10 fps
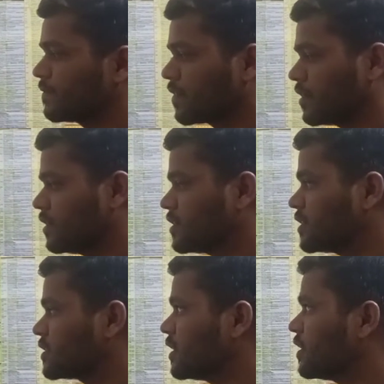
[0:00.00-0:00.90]
This is
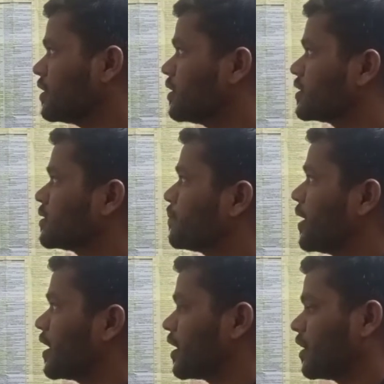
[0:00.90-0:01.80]
the
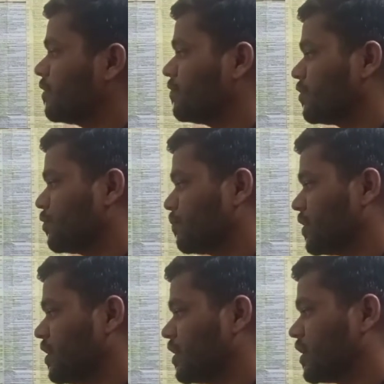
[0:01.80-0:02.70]
pattern of
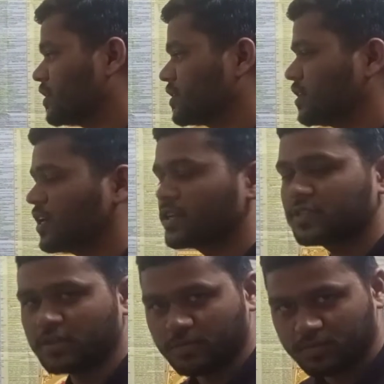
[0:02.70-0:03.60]
UPSC
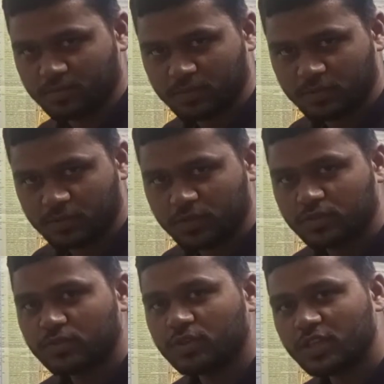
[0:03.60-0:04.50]
exam.
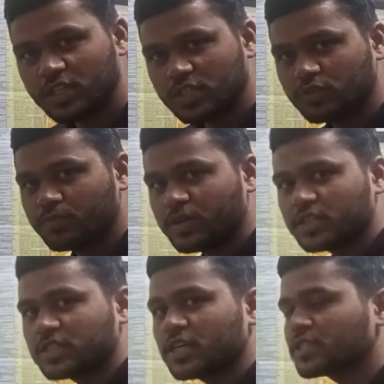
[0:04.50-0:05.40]
So in this
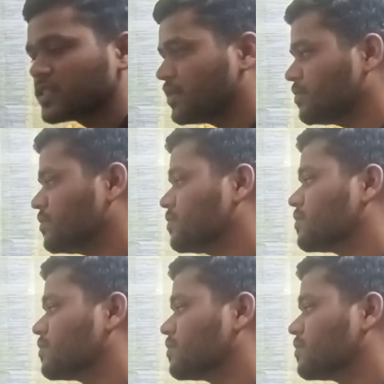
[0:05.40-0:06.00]
UPSC exam,